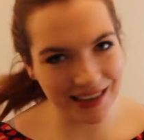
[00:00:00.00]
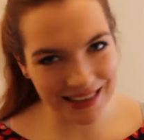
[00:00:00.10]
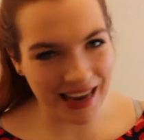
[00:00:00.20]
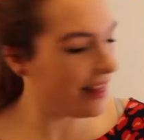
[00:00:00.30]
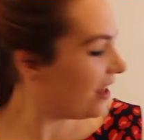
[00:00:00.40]
going
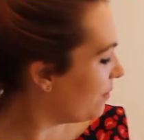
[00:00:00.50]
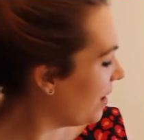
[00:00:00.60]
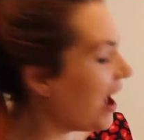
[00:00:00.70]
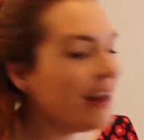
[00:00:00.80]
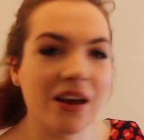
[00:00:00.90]
to say that,
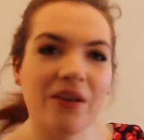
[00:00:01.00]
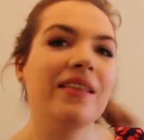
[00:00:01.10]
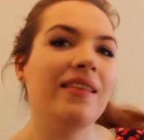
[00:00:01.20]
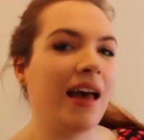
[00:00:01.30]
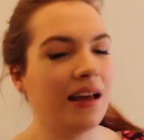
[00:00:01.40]
but I know
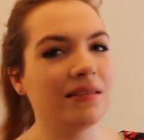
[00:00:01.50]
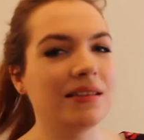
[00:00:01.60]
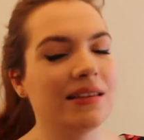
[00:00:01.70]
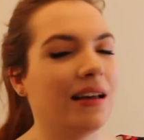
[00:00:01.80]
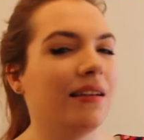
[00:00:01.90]
it's there,
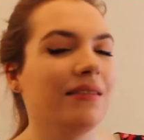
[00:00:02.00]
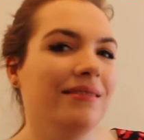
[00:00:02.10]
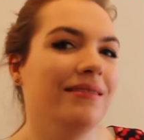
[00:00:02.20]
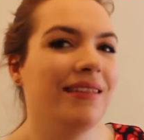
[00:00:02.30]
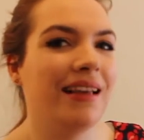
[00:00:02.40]
so
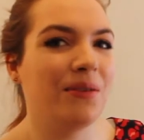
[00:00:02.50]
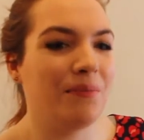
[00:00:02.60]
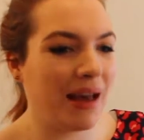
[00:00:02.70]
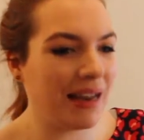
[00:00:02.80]
that's what